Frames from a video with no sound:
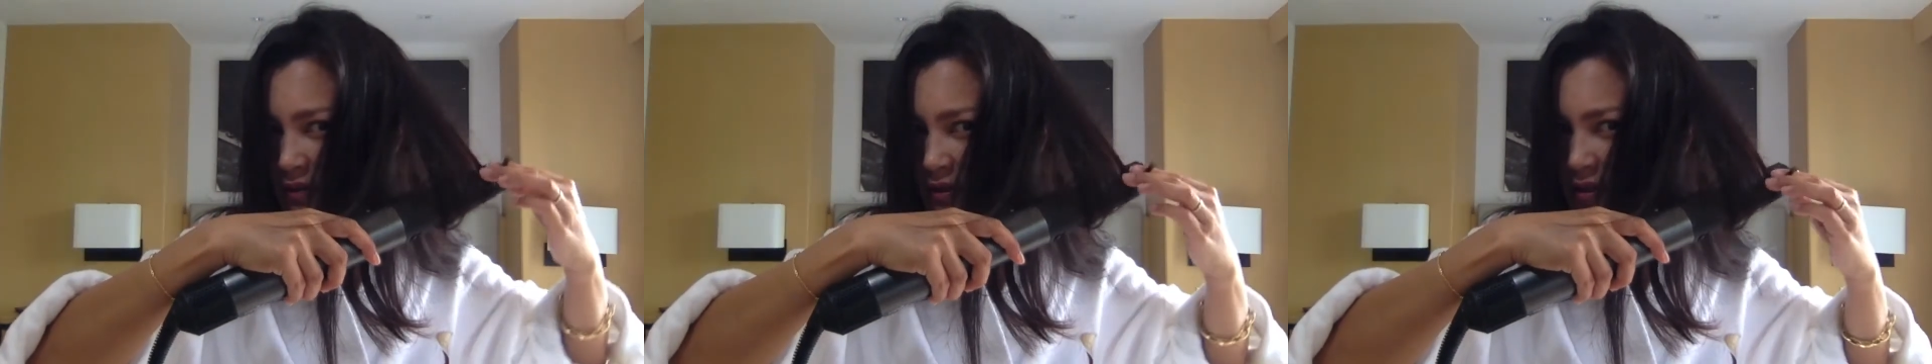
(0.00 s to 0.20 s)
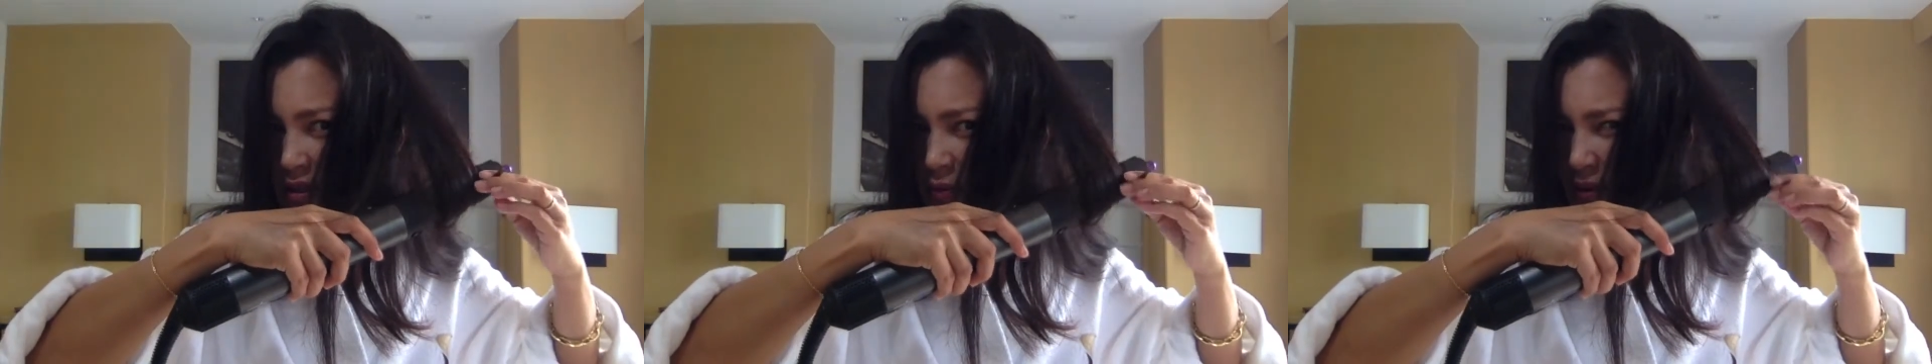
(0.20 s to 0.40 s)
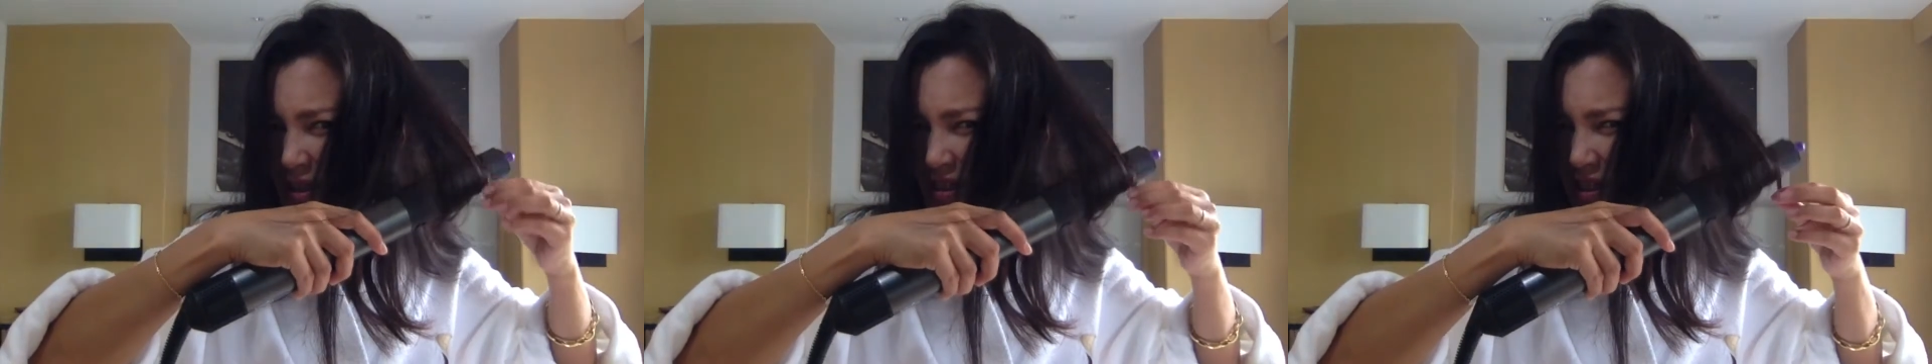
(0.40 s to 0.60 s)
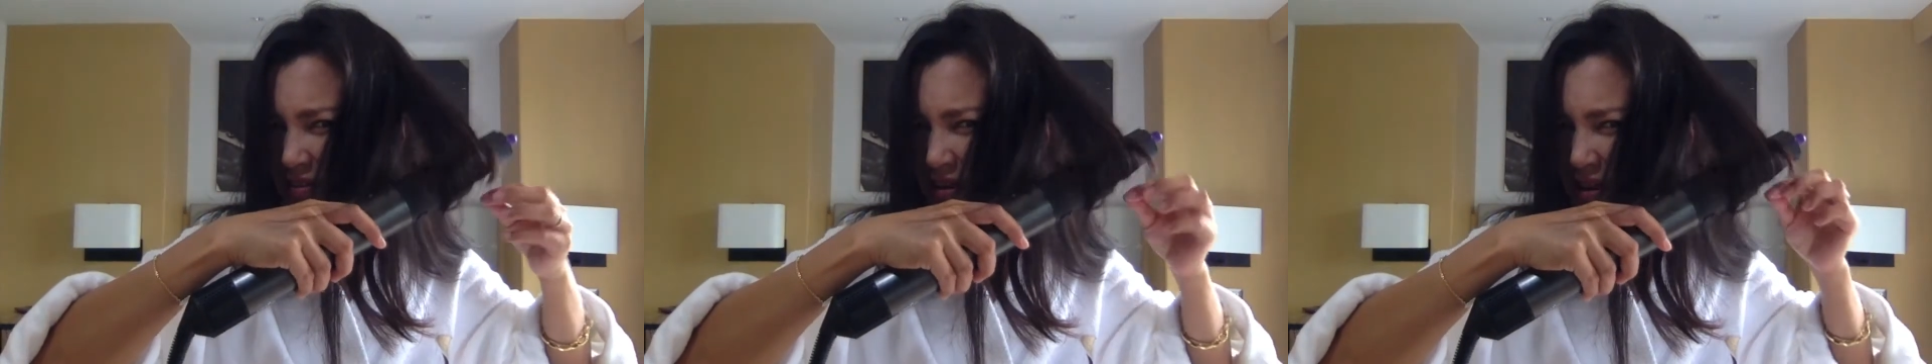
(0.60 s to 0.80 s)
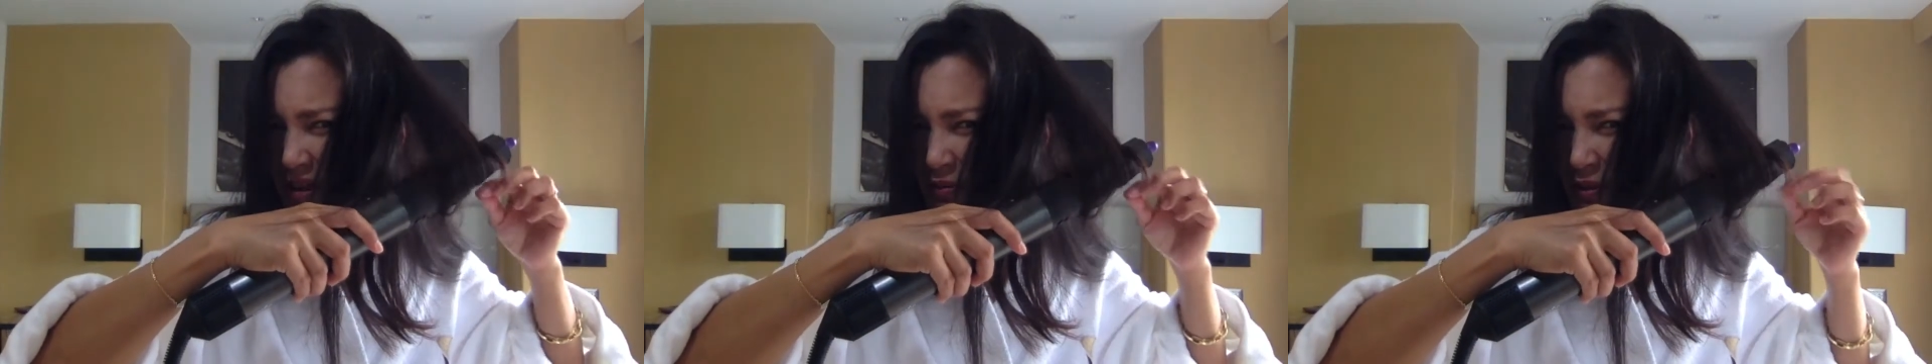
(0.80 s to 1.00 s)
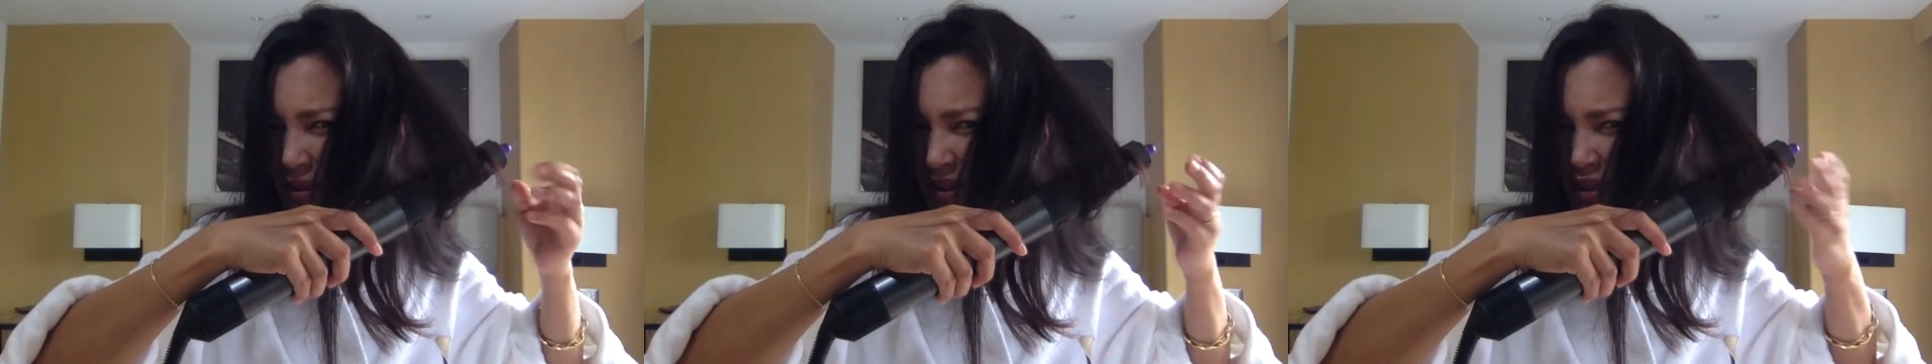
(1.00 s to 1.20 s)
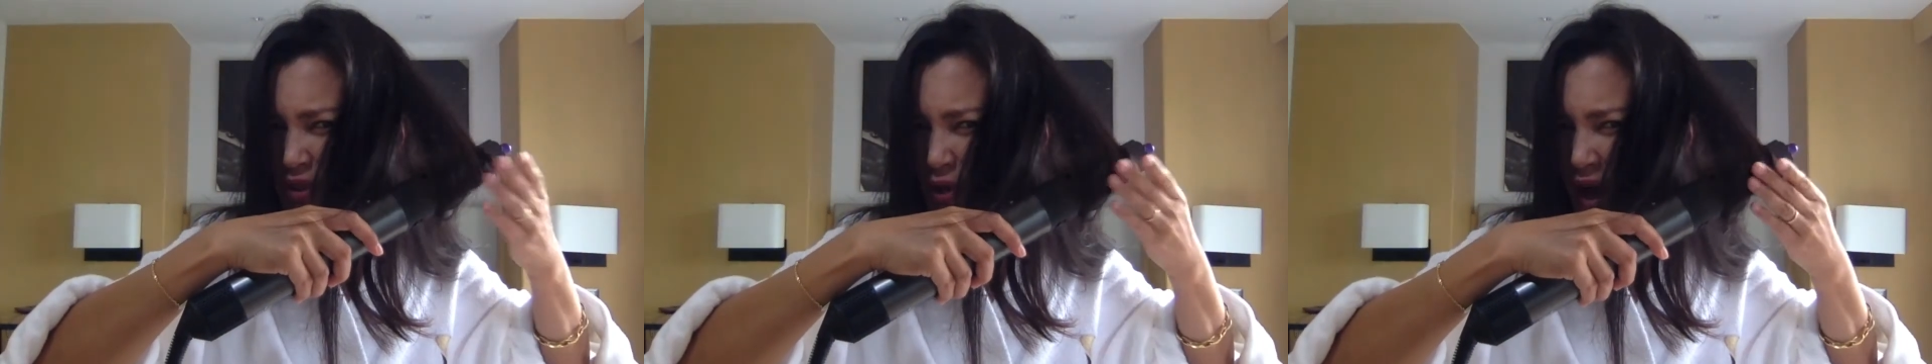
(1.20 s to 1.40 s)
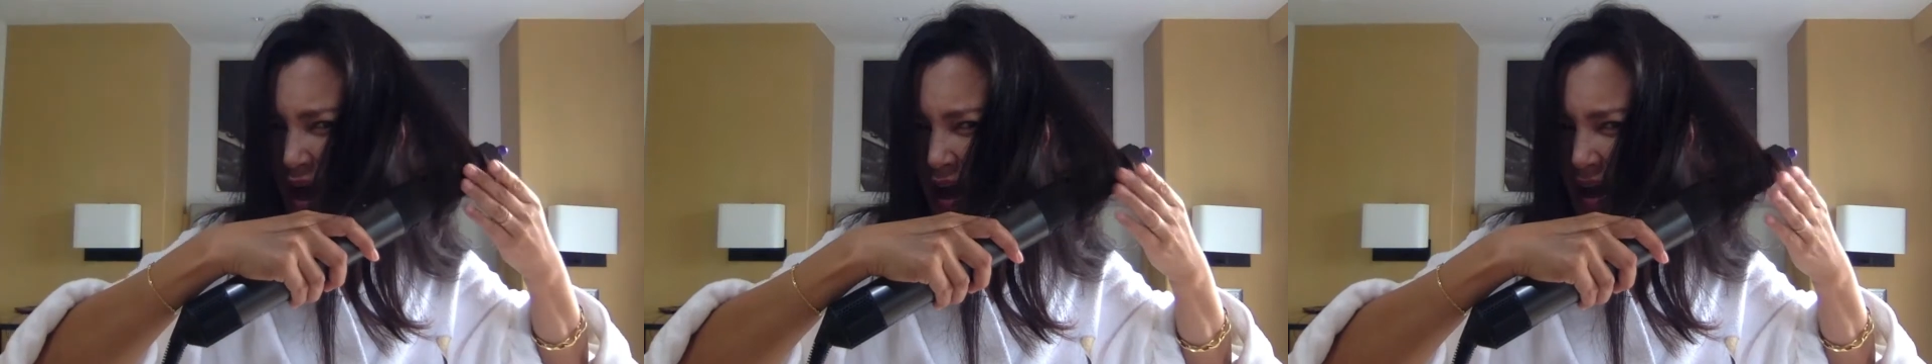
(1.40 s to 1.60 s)
this one is already really
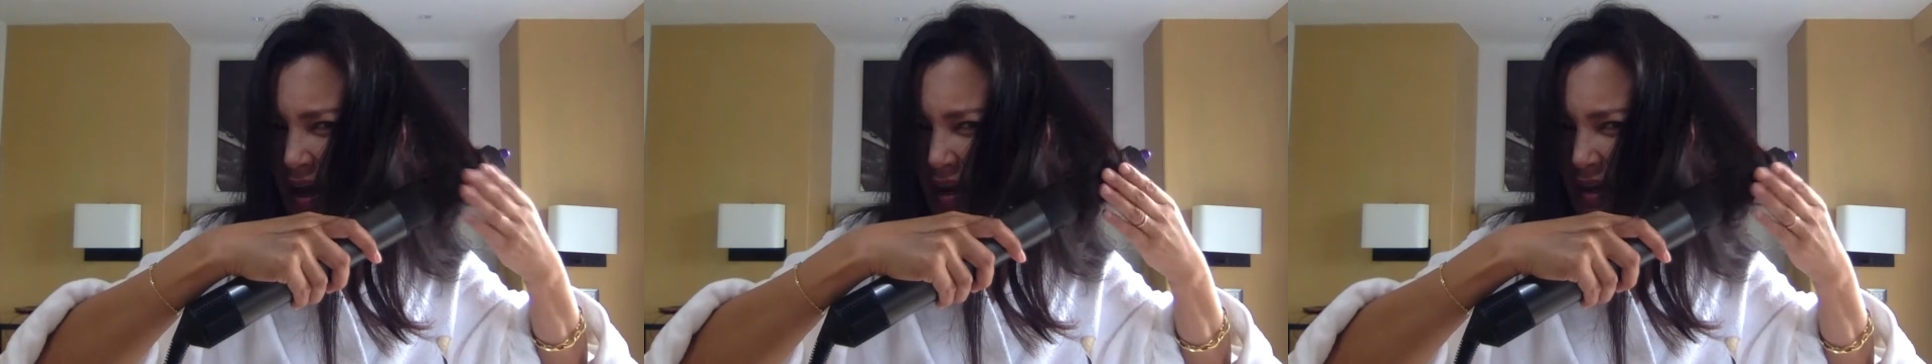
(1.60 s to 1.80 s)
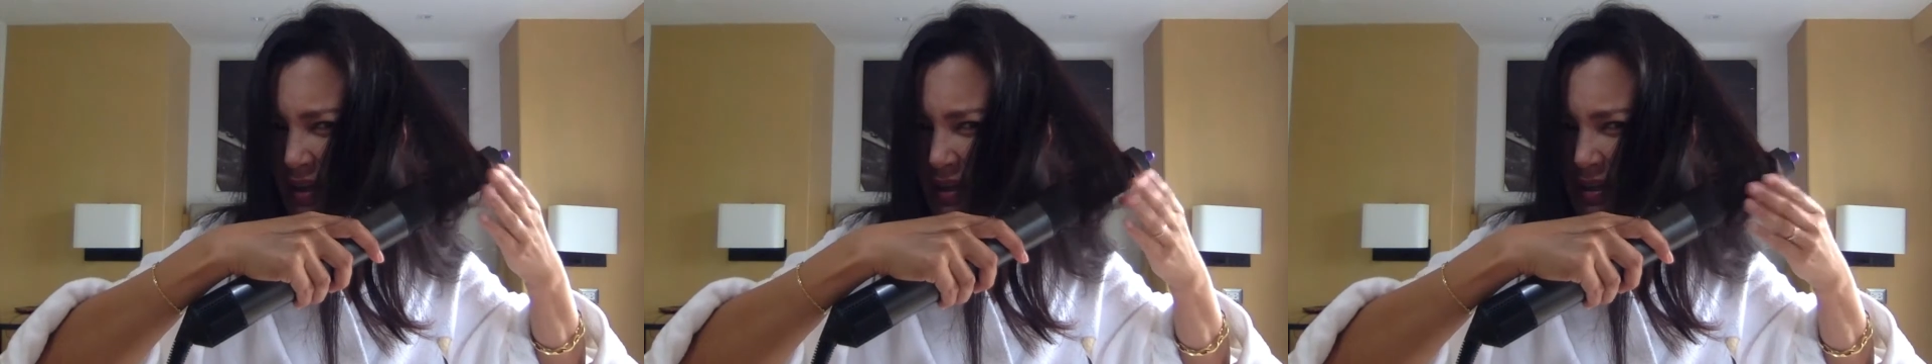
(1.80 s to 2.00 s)
dry,